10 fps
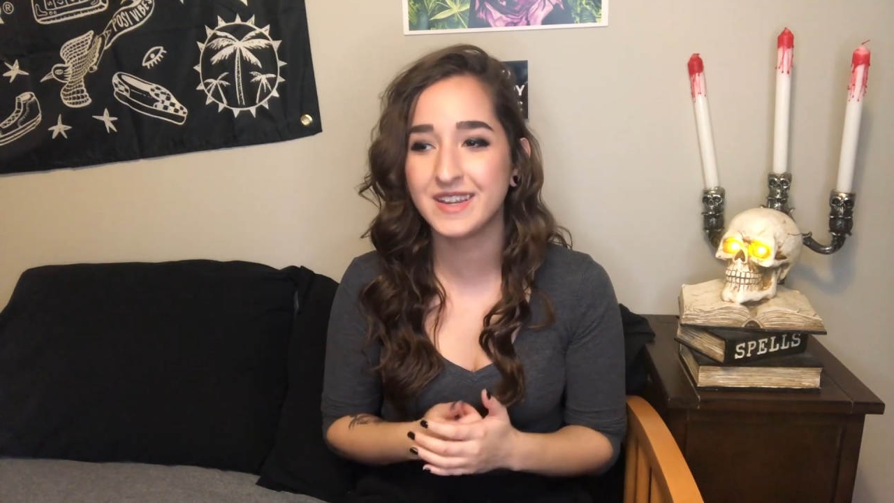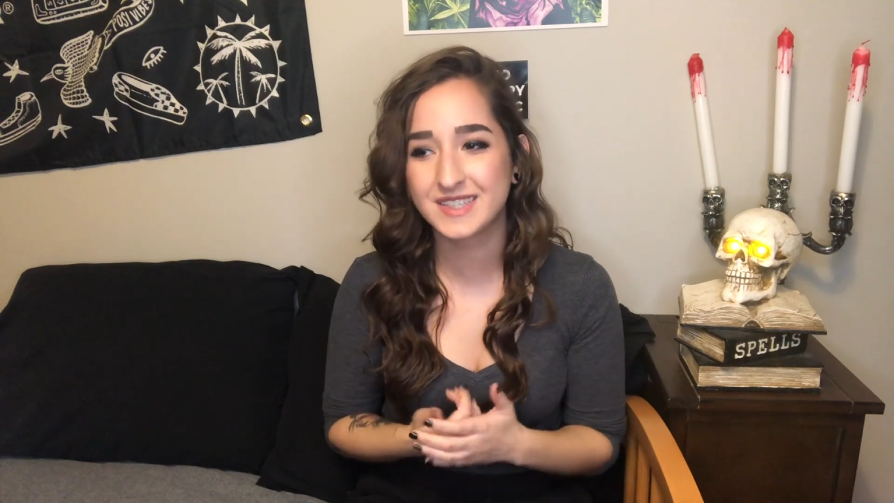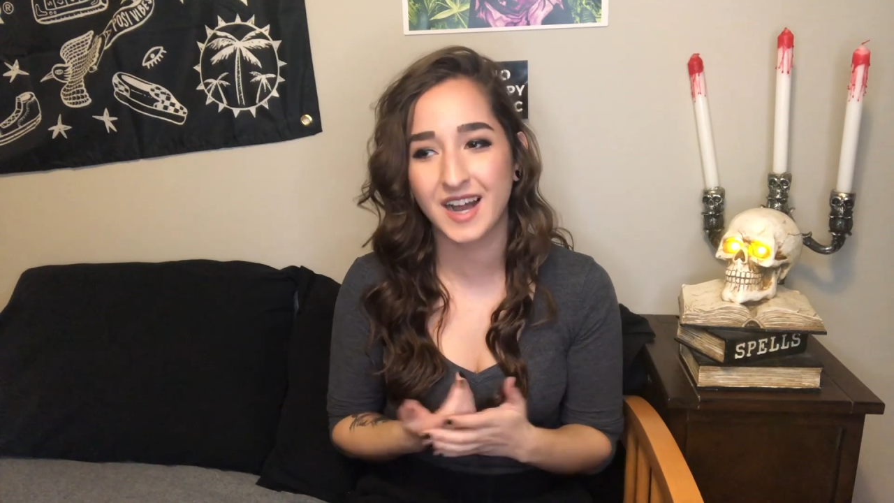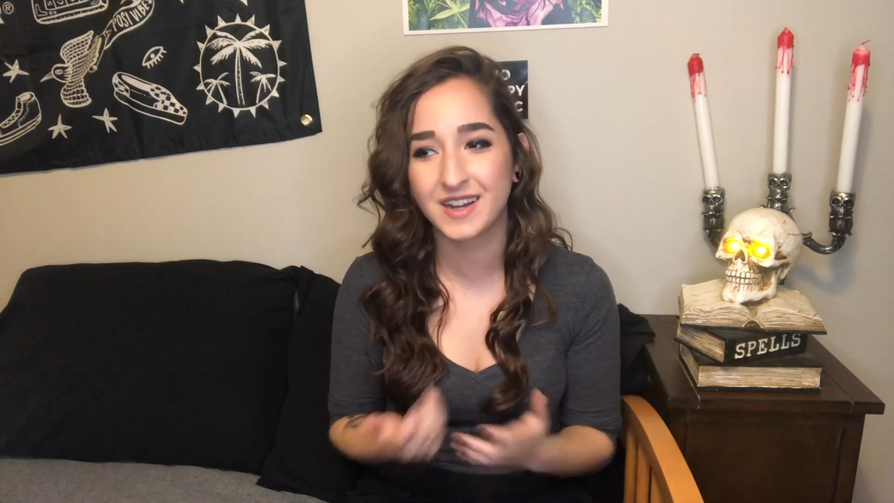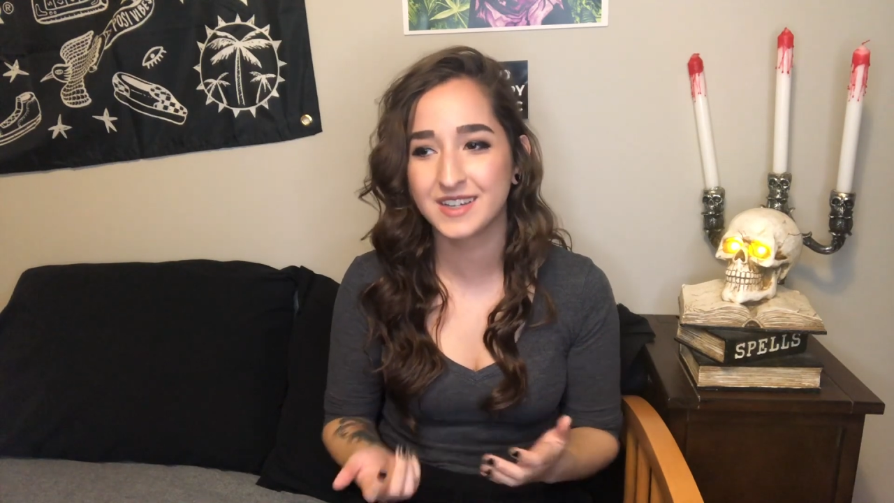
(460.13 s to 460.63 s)

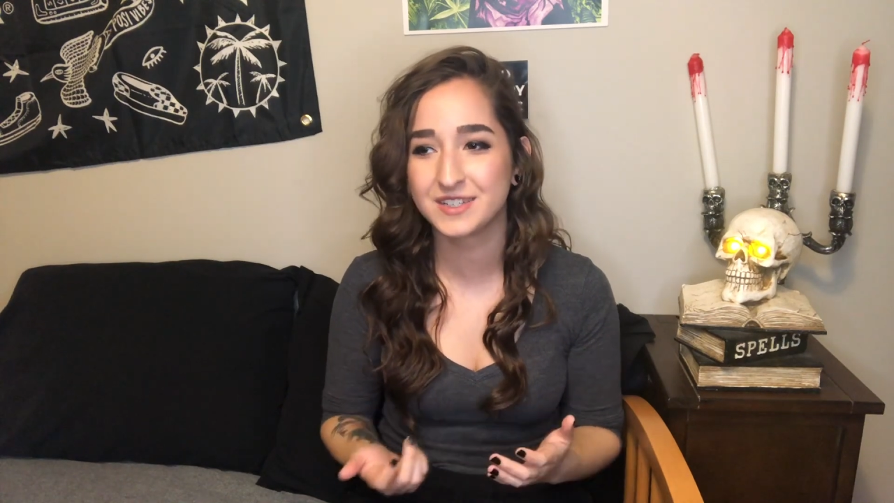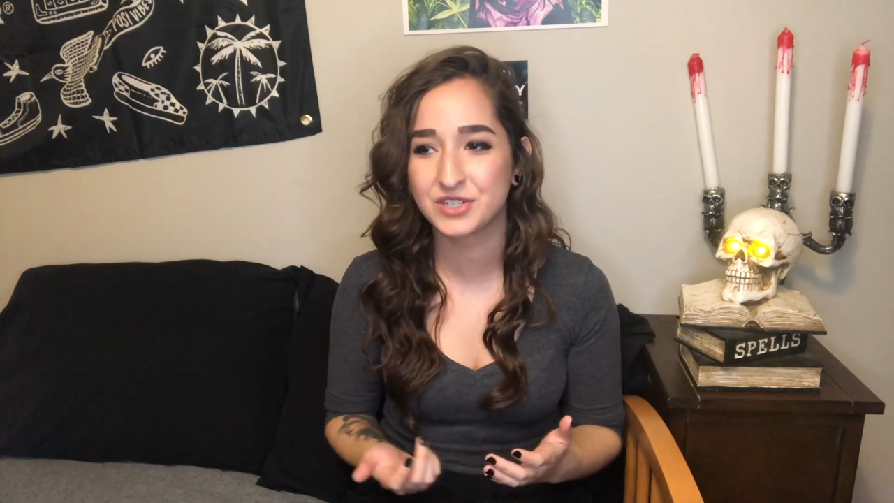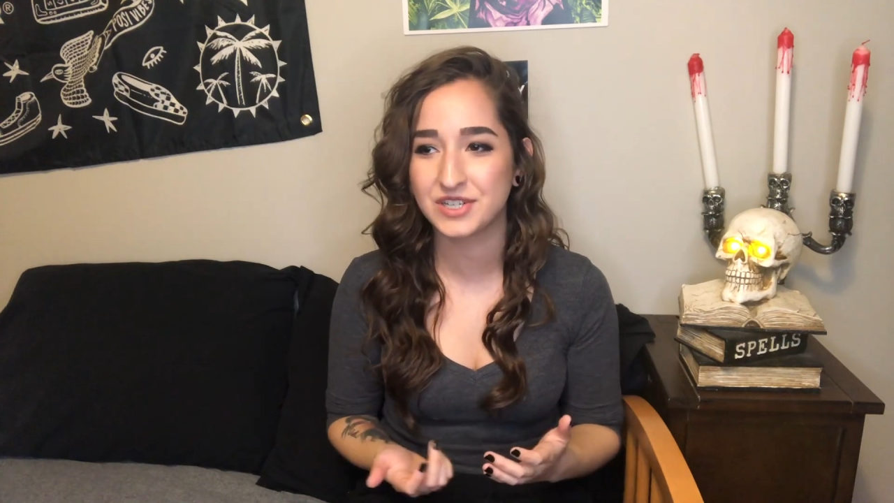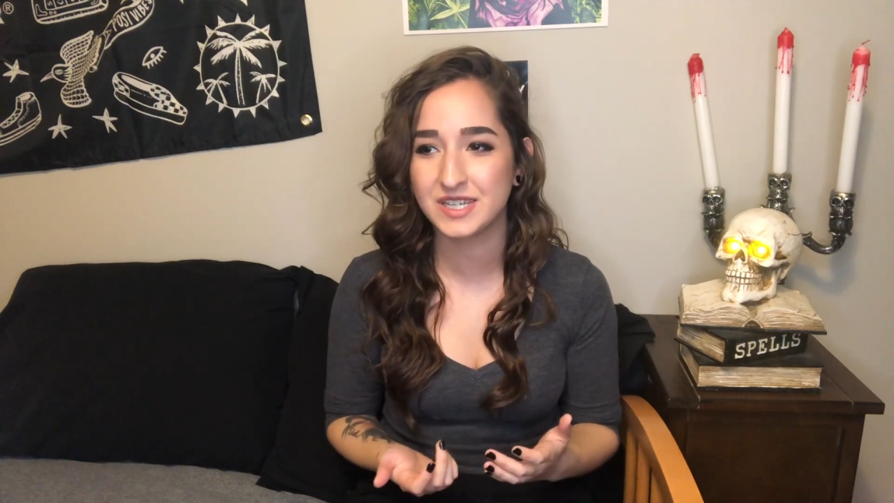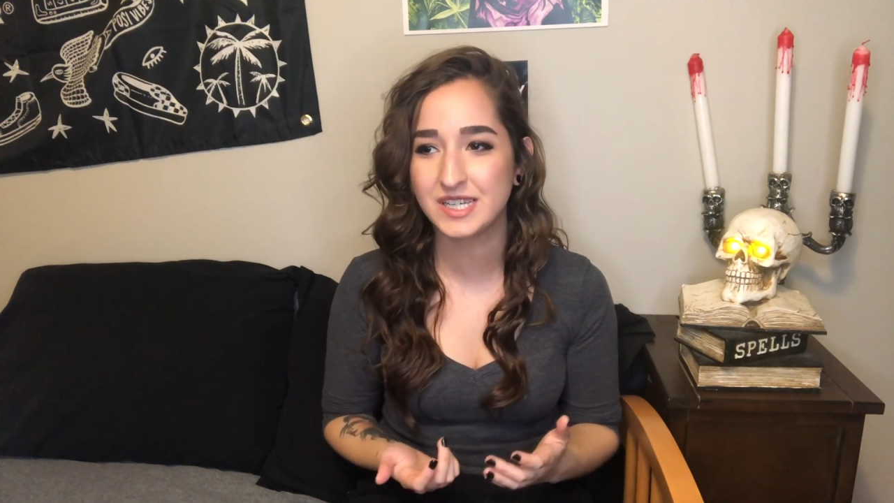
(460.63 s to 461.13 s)

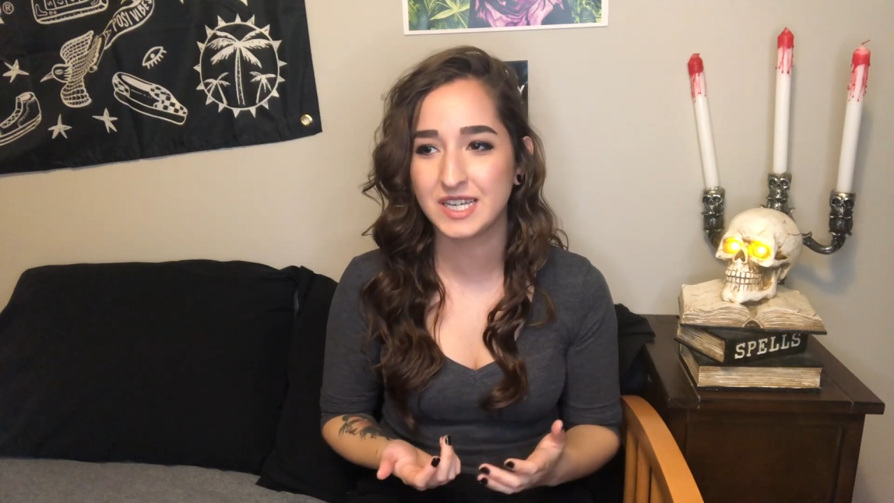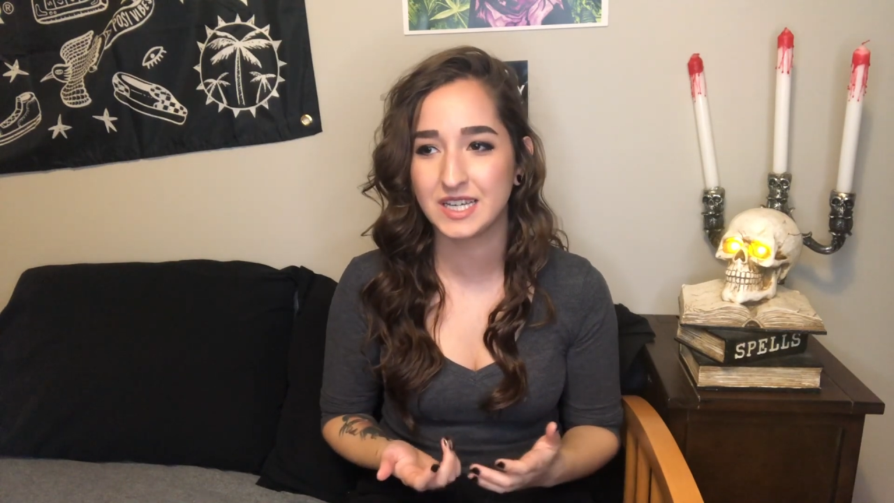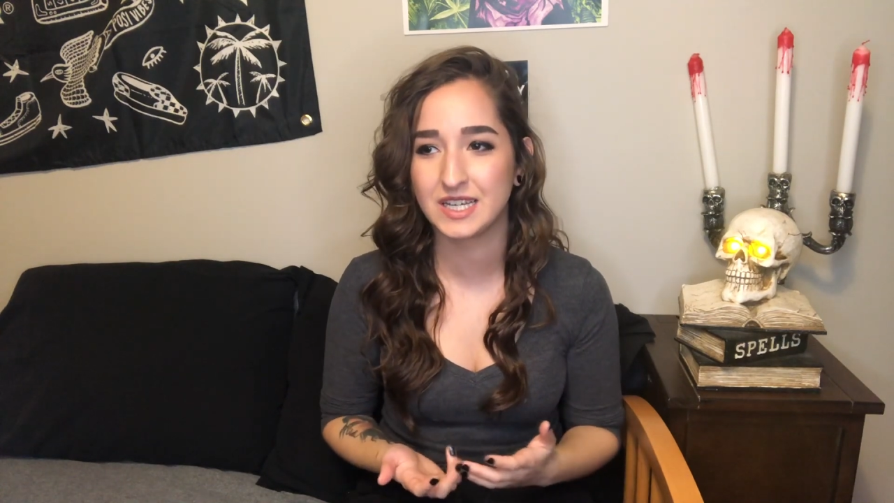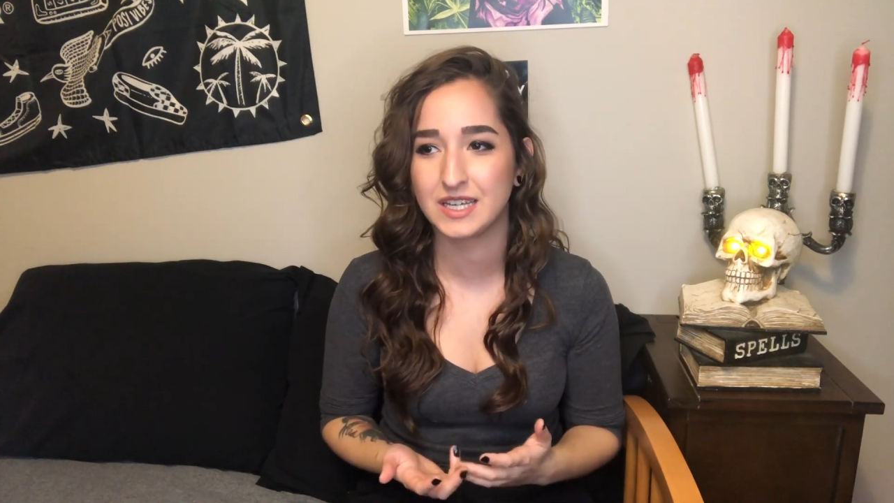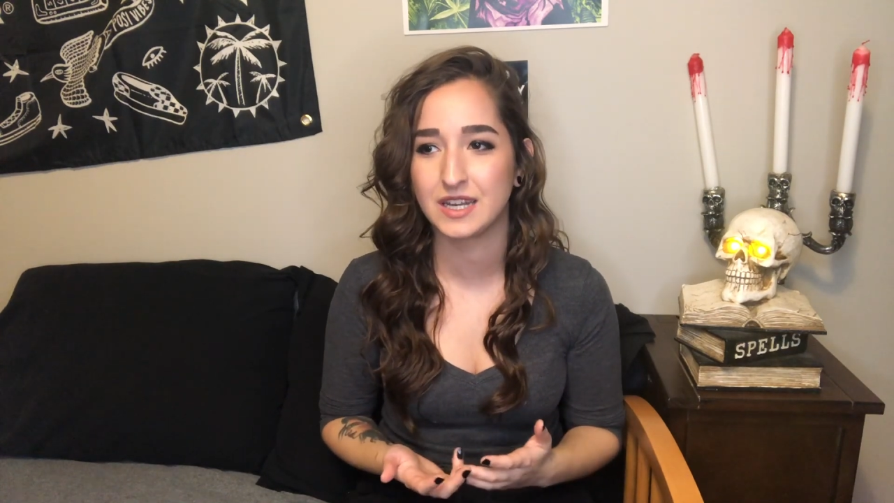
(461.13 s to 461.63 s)
tongue-in-cheek
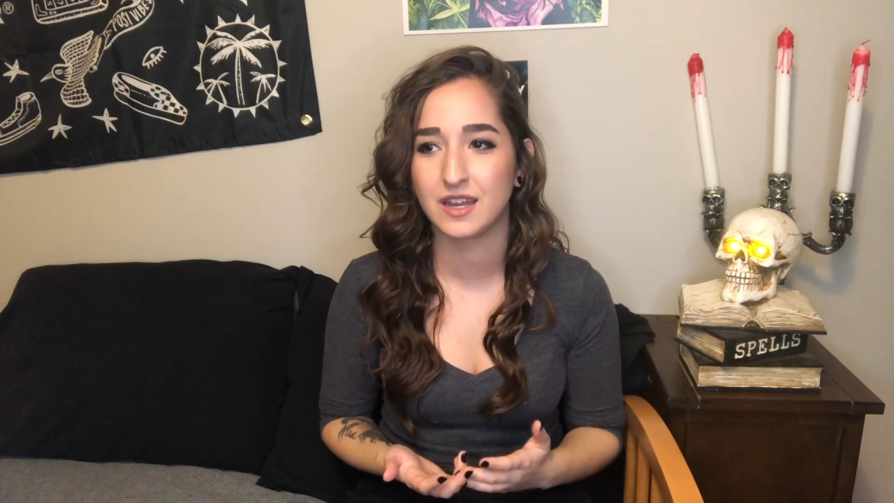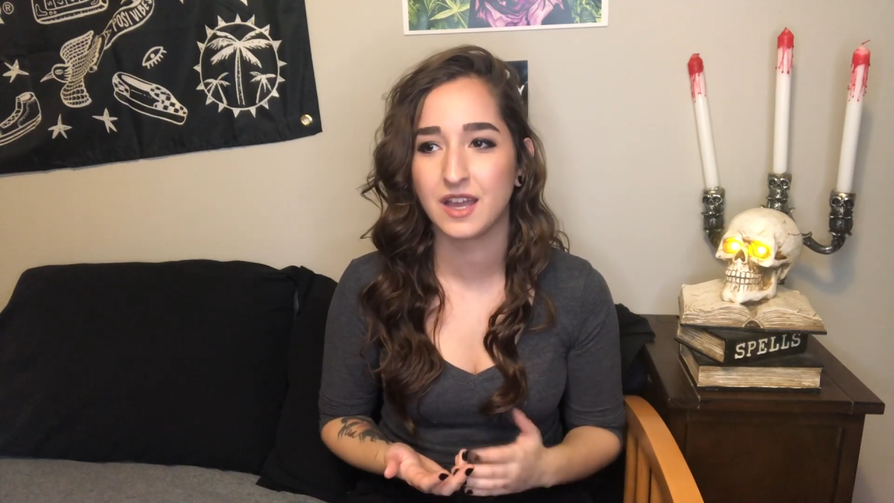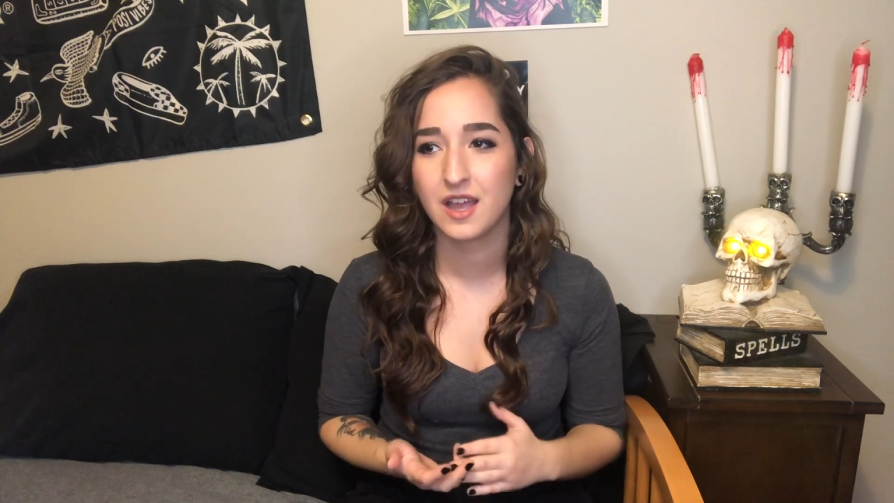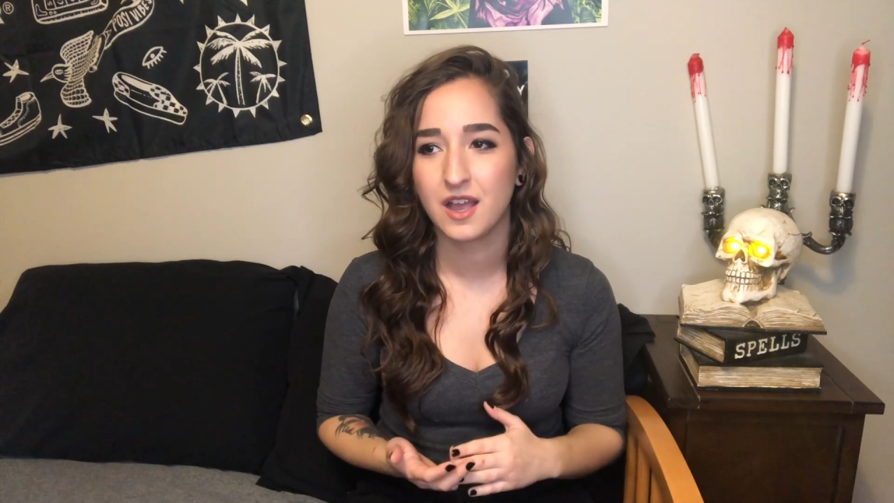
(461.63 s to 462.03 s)
in